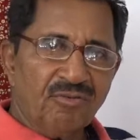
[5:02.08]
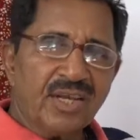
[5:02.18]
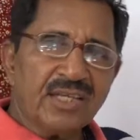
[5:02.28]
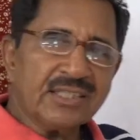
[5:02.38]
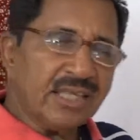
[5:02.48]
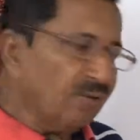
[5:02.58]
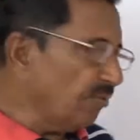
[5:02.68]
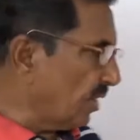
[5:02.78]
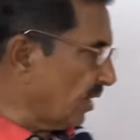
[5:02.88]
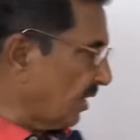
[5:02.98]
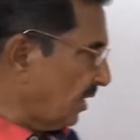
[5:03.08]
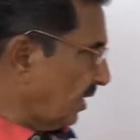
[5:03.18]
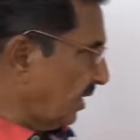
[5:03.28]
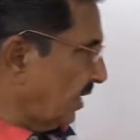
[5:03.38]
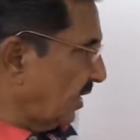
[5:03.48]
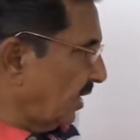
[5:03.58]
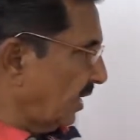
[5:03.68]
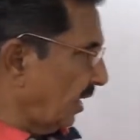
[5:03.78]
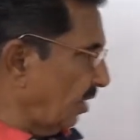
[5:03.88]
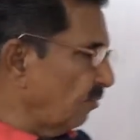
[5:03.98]
where is he living?
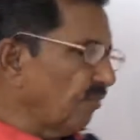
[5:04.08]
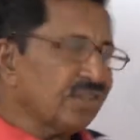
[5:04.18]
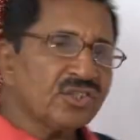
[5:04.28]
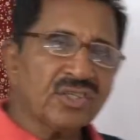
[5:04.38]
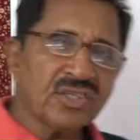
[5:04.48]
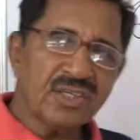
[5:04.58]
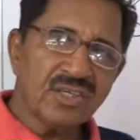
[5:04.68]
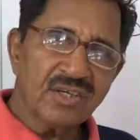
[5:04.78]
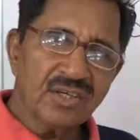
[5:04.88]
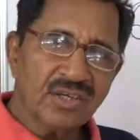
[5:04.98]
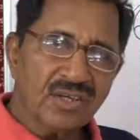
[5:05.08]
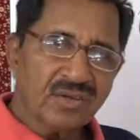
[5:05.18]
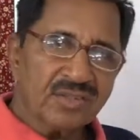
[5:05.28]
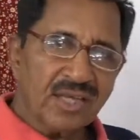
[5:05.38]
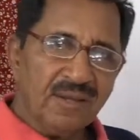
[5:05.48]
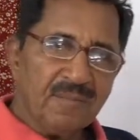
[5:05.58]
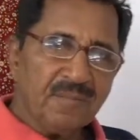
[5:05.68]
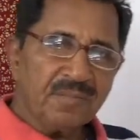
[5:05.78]
And which? Say,